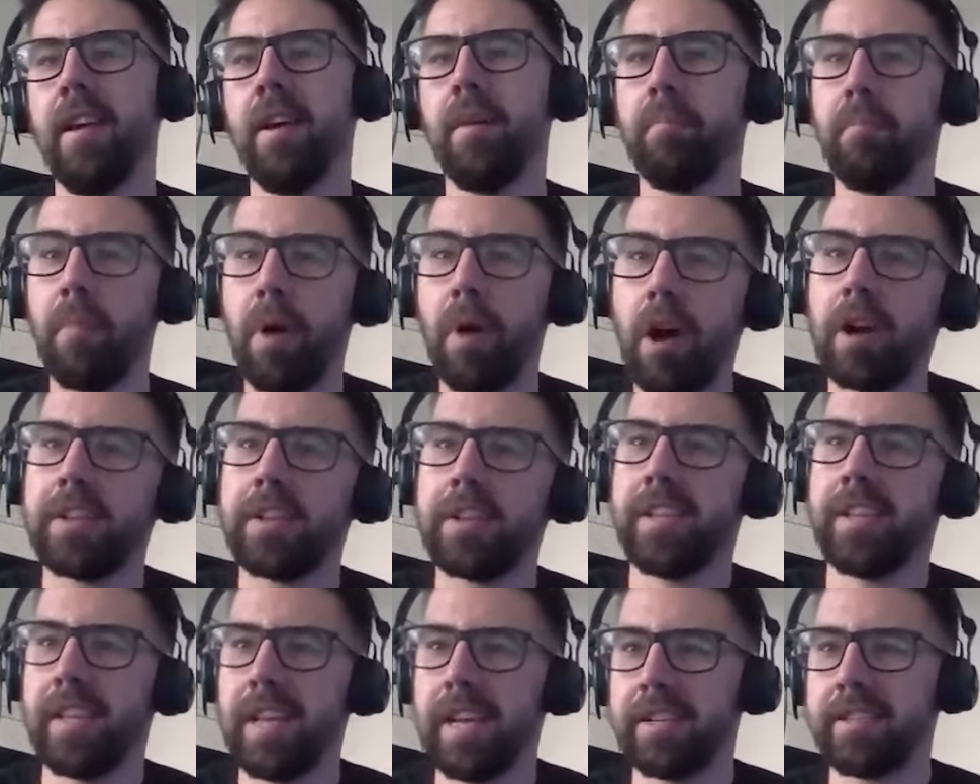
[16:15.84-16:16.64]

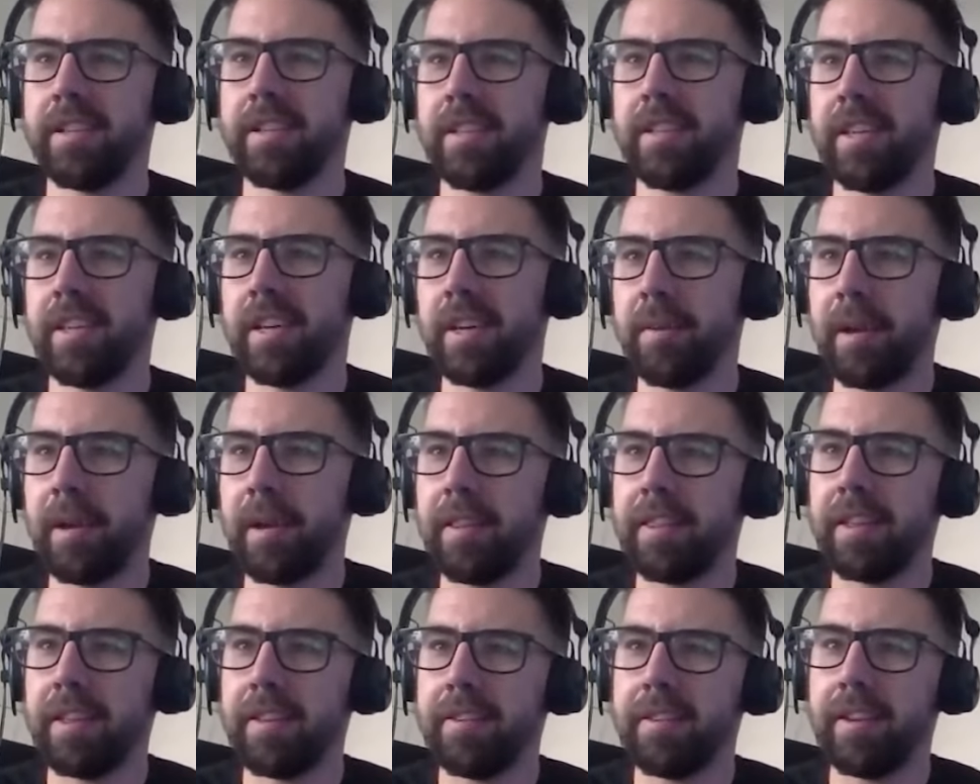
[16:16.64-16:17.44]
Marketing has to think
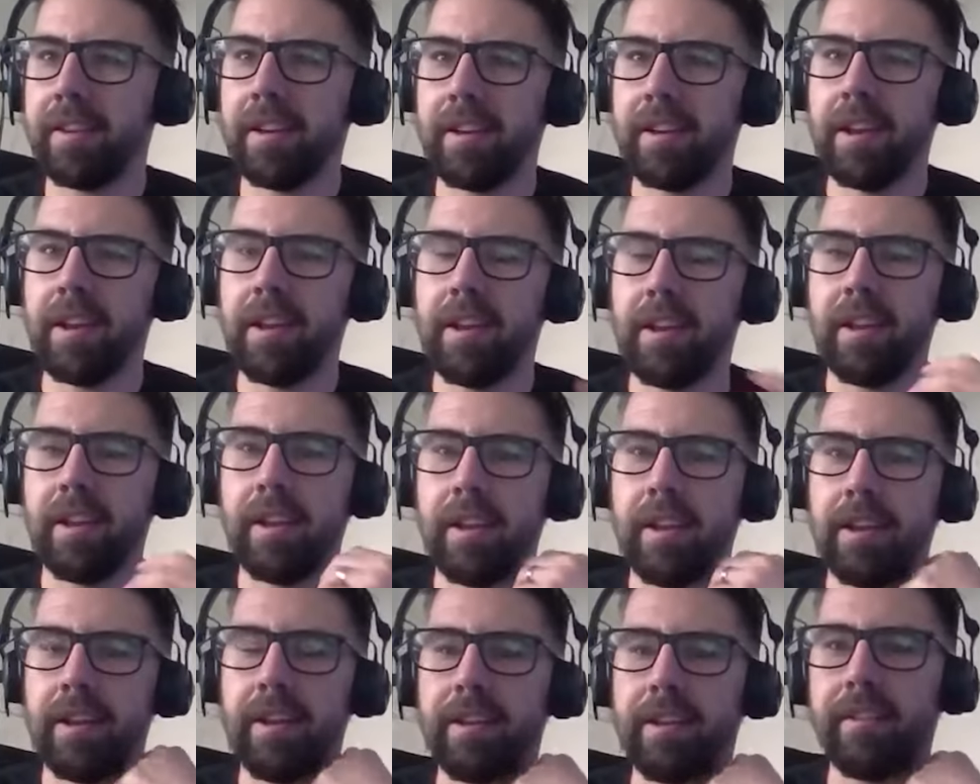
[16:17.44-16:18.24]
about things in a, in, a,
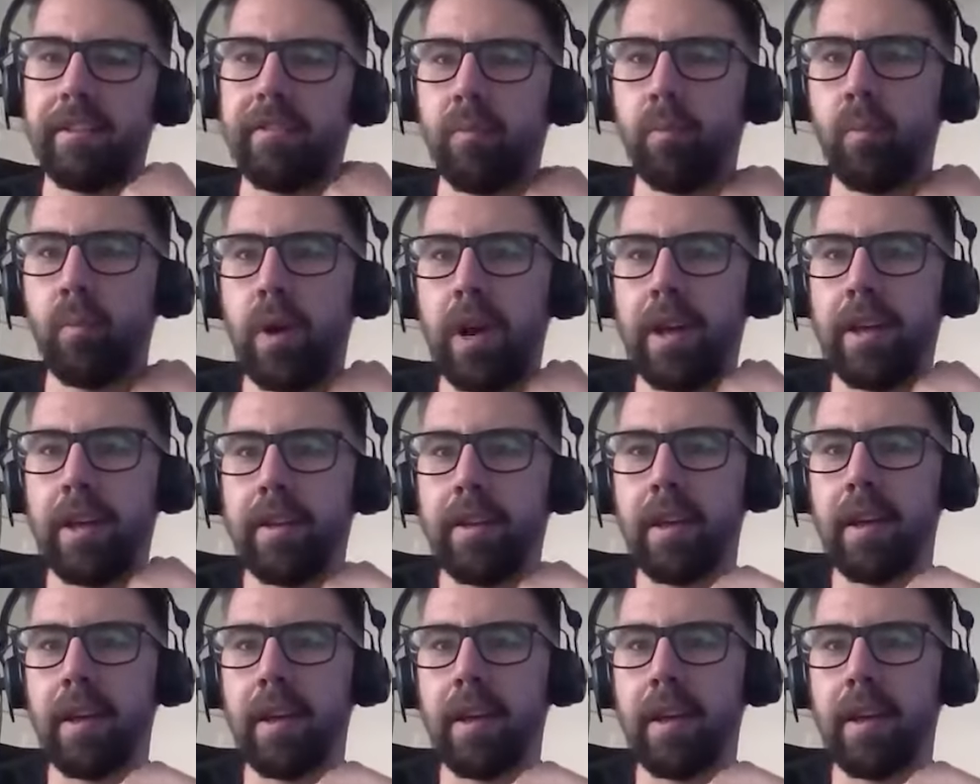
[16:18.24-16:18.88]
in a different way.